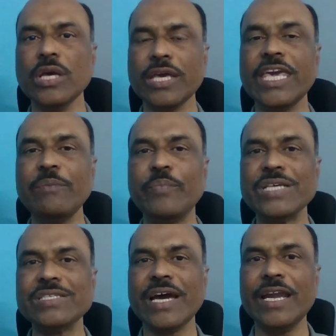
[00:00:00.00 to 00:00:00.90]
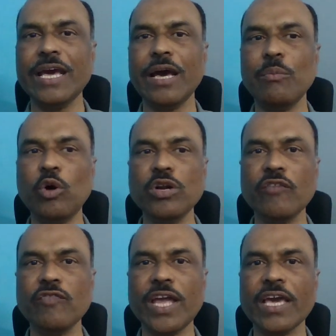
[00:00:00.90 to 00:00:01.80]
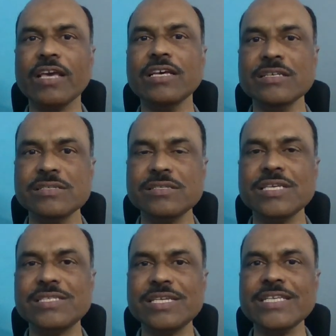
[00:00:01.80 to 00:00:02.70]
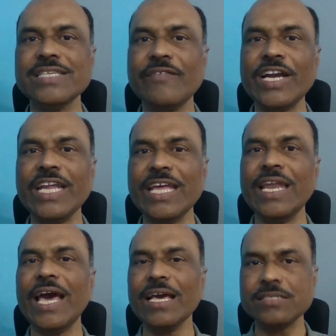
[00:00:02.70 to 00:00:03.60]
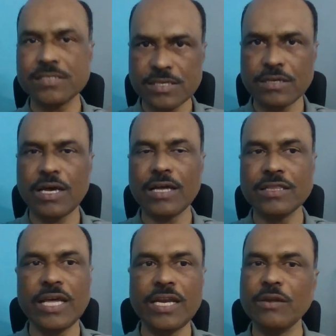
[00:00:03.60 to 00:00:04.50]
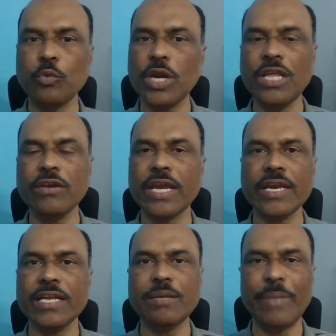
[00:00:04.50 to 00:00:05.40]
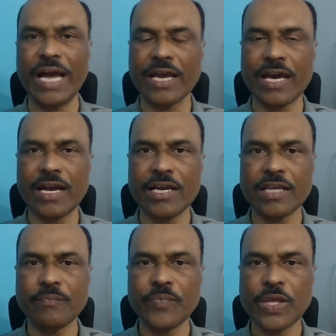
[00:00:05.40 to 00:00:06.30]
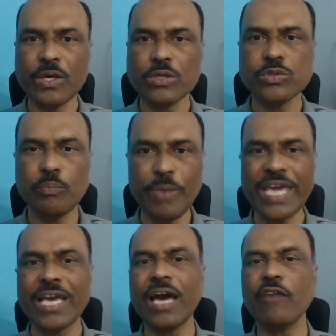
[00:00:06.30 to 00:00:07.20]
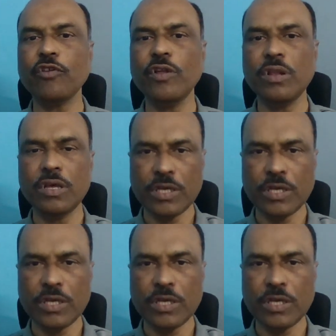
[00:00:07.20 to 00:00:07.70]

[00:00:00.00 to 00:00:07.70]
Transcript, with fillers: keep aside an amount of like 60-70 lakhs and then only you can get the bank guarantee. So be careful,